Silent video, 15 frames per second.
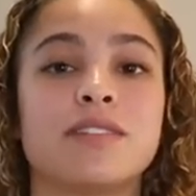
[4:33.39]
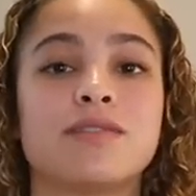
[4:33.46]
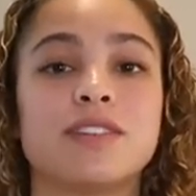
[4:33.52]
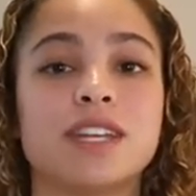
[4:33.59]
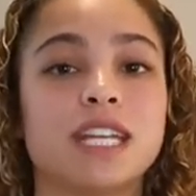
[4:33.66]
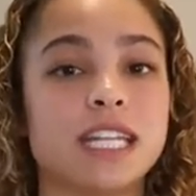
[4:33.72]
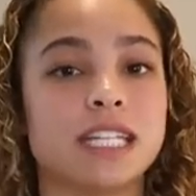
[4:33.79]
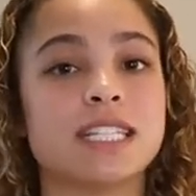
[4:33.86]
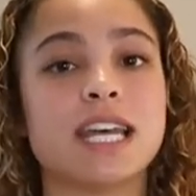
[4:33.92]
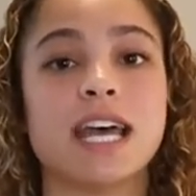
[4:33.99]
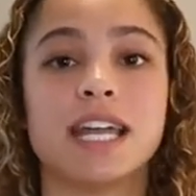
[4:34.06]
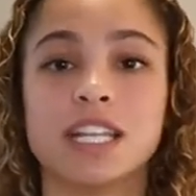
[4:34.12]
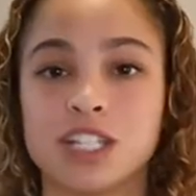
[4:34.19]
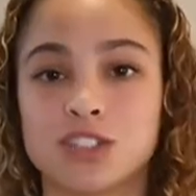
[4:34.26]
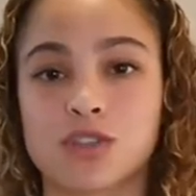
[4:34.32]
feed into
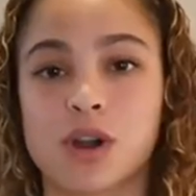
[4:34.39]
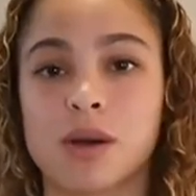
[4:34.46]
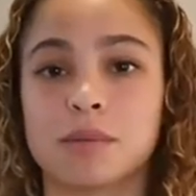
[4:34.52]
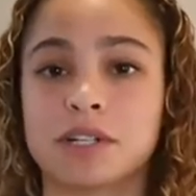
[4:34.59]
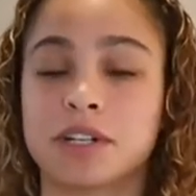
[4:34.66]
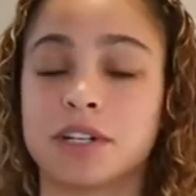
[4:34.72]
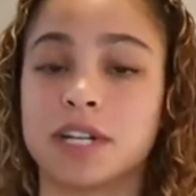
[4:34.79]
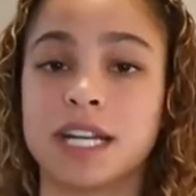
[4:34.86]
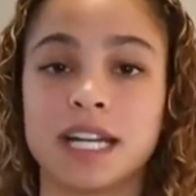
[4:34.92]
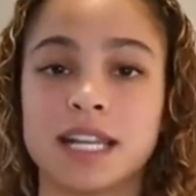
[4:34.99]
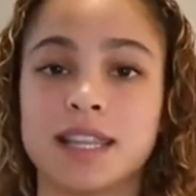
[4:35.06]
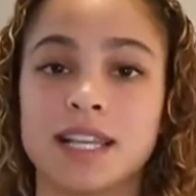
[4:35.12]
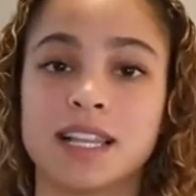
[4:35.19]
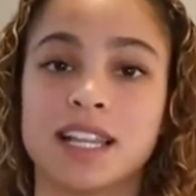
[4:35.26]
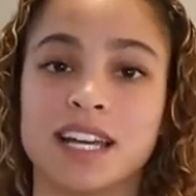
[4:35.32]
any drama or
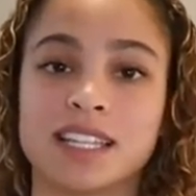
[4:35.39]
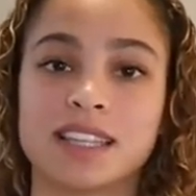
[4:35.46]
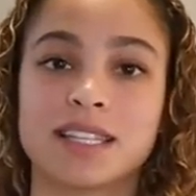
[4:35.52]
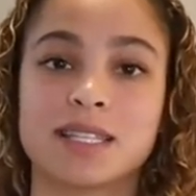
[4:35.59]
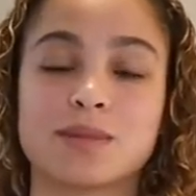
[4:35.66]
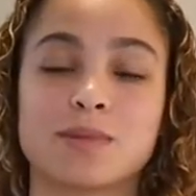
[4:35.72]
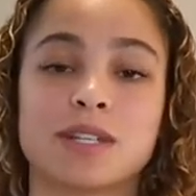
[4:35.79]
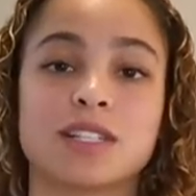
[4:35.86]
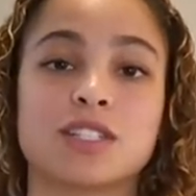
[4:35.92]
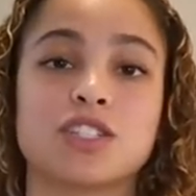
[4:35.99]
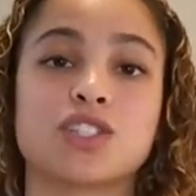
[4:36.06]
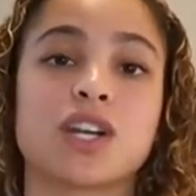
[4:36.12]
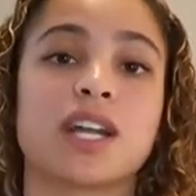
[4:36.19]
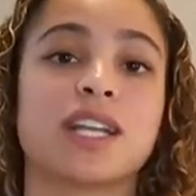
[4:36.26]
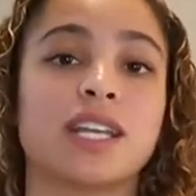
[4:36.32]
anything like this because
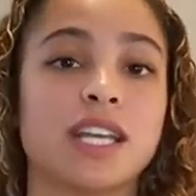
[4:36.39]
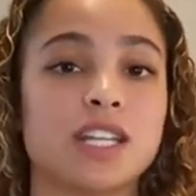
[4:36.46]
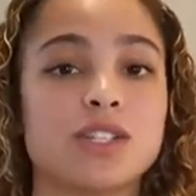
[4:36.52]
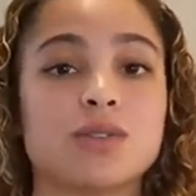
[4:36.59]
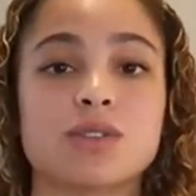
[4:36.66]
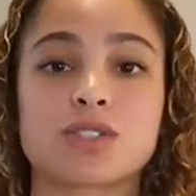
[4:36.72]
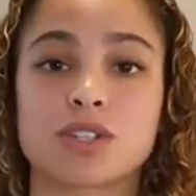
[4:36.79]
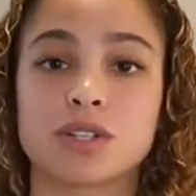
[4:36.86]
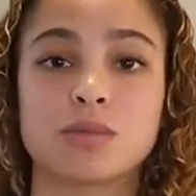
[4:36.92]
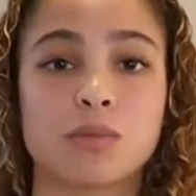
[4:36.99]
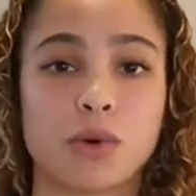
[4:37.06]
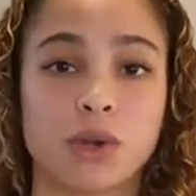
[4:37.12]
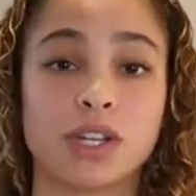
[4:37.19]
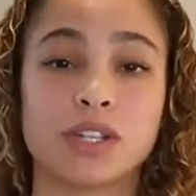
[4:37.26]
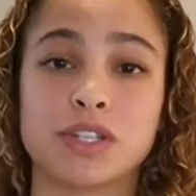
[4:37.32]
he's trying to get to a certain
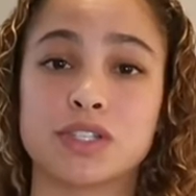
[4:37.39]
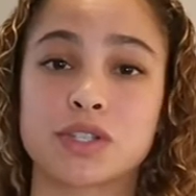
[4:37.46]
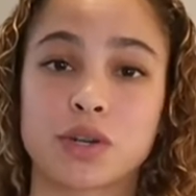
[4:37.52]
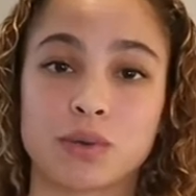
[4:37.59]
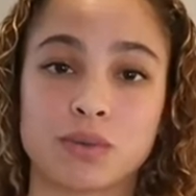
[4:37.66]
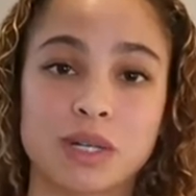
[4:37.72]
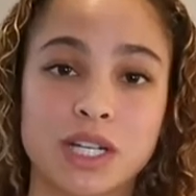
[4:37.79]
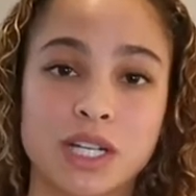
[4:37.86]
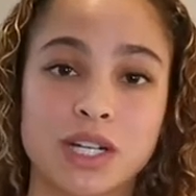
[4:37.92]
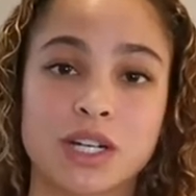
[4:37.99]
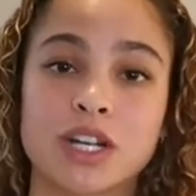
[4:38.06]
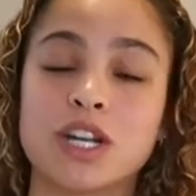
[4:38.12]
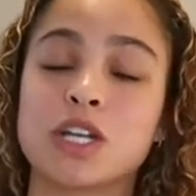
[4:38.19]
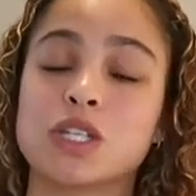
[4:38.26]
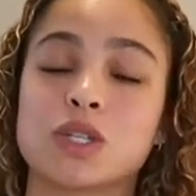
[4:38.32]
point in his career,